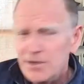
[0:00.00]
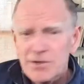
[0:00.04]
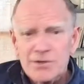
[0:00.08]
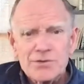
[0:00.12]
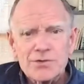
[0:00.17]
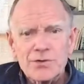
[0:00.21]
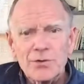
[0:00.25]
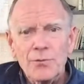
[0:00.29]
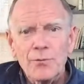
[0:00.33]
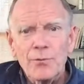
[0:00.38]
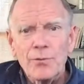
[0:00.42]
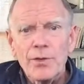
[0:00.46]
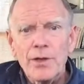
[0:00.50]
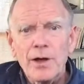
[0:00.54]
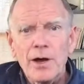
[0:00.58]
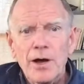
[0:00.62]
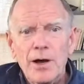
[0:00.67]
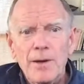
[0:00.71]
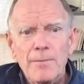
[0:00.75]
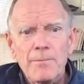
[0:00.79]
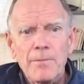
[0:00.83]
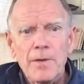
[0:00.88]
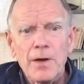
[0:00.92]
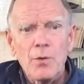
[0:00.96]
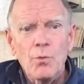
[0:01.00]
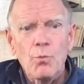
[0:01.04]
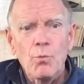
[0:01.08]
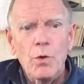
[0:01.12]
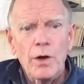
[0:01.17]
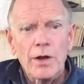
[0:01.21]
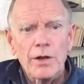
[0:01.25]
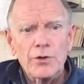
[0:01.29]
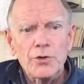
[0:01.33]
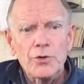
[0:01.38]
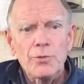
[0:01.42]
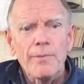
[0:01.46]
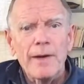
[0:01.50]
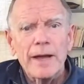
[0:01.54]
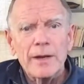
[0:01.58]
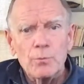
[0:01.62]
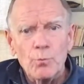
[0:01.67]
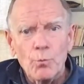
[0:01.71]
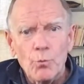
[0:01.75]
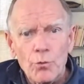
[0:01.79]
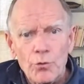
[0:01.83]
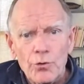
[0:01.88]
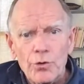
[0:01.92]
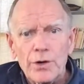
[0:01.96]
So you
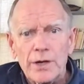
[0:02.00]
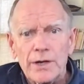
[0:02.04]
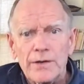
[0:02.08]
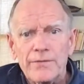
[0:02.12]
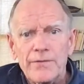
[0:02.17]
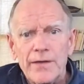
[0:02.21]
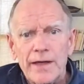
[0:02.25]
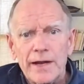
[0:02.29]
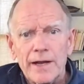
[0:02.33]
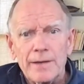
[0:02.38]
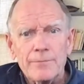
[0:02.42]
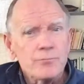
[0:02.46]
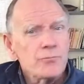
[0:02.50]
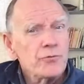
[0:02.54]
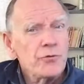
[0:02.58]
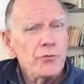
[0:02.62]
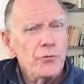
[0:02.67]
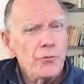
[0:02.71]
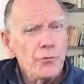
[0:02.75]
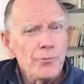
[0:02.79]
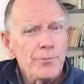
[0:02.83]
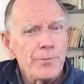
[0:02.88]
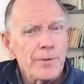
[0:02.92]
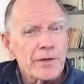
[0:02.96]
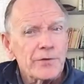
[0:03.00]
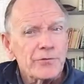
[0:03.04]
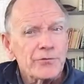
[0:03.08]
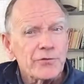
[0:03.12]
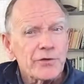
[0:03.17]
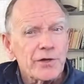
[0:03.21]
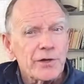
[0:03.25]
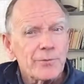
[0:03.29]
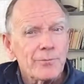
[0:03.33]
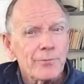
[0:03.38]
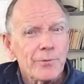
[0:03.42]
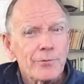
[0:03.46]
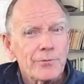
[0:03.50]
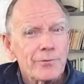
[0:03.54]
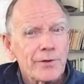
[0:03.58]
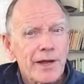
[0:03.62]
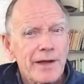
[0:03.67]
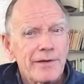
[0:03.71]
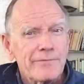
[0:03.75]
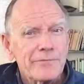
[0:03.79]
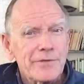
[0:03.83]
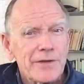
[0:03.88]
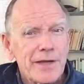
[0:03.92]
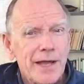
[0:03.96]
might worry that I'm too busy and won't
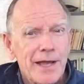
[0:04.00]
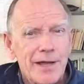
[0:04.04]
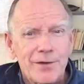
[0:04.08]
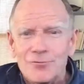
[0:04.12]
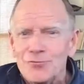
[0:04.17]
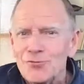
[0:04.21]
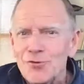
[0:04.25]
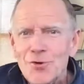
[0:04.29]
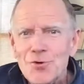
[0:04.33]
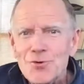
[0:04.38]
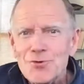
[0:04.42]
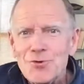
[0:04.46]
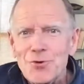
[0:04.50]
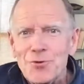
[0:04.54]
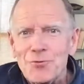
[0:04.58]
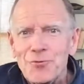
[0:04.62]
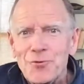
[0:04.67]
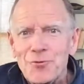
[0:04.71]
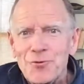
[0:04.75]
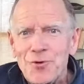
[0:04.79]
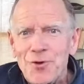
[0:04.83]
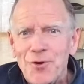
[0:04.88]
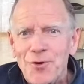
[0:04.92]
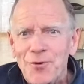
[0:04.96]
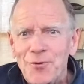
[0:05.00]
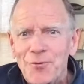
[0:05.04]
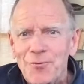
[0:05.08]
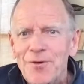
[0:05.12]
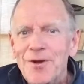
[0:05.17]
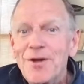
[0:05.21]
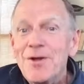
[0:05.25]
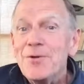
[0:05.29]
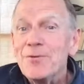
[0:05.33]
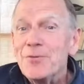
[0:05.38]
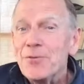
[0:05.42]
have the edge. No, no, no.